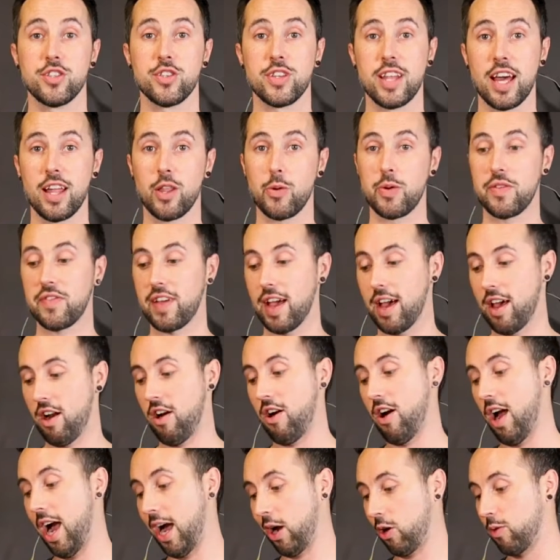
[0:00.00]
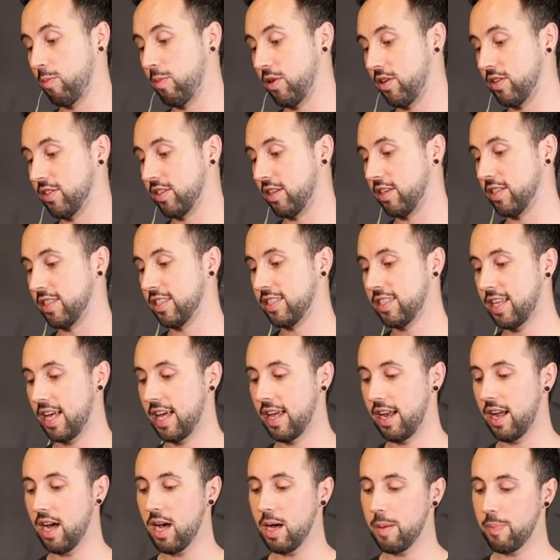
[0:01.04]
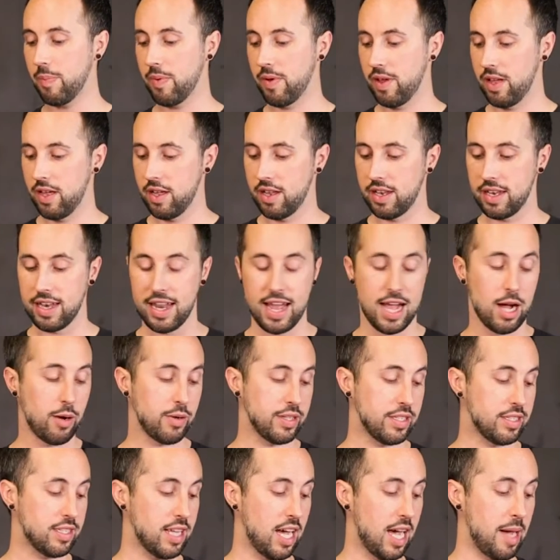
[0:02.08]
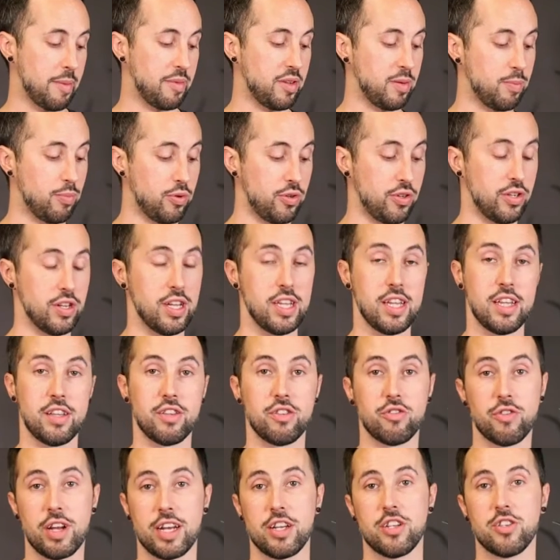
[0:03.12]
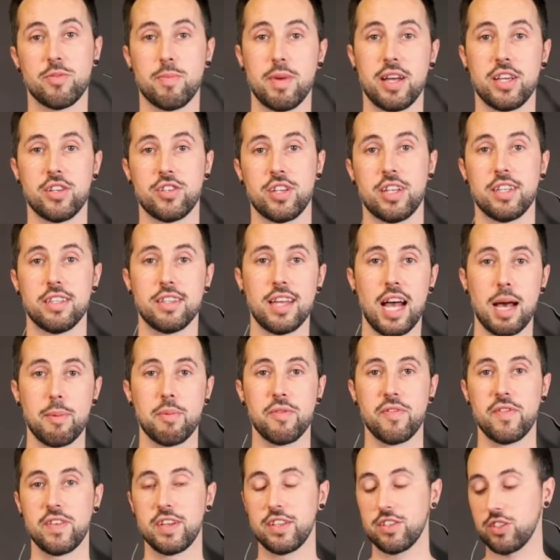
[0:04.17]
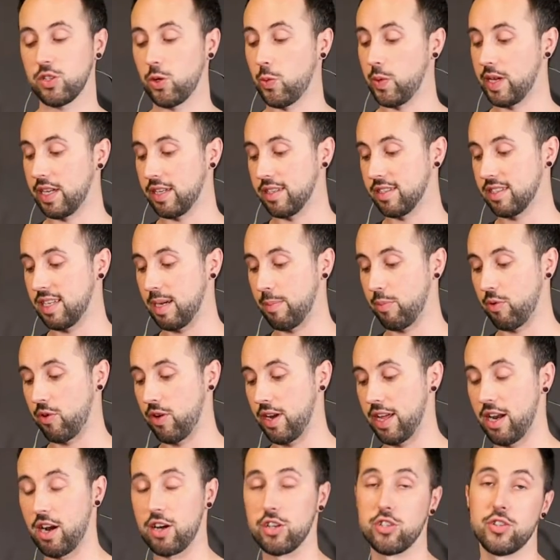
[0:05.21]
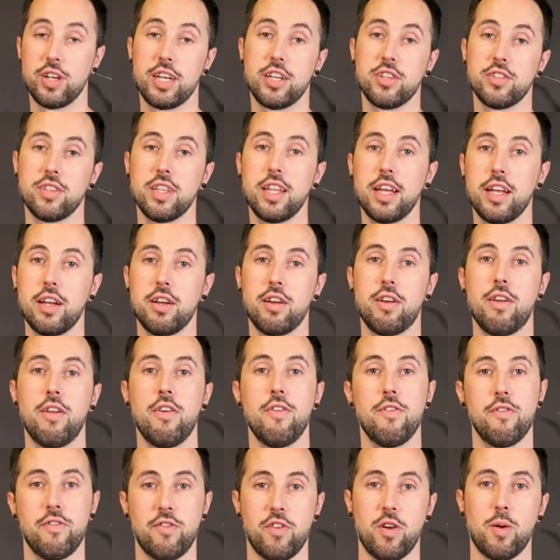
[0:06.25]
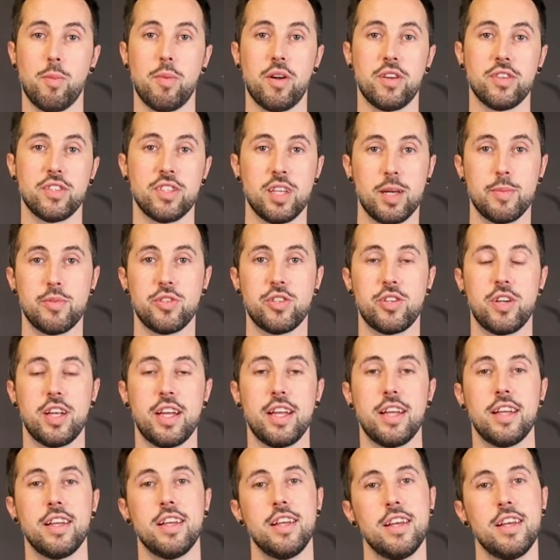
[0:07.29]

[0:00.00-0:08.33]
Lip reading: So now that we've got our aquaballs all set up, now it's time to put drainage mesh on top of it so we can separate our drainage layer from our substrate.